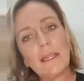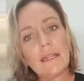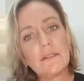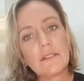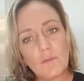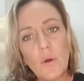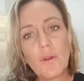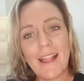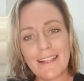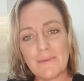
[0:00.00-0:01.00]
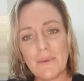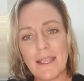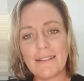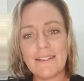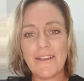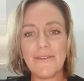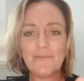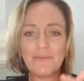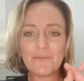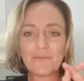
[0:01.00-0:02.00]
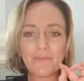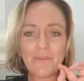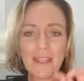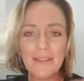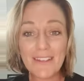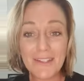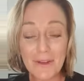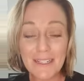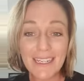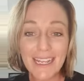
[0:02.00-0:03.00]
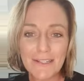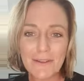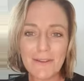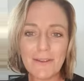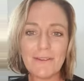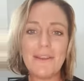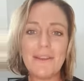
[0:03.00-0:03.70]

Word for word: little small aspect. So if this resonates with you,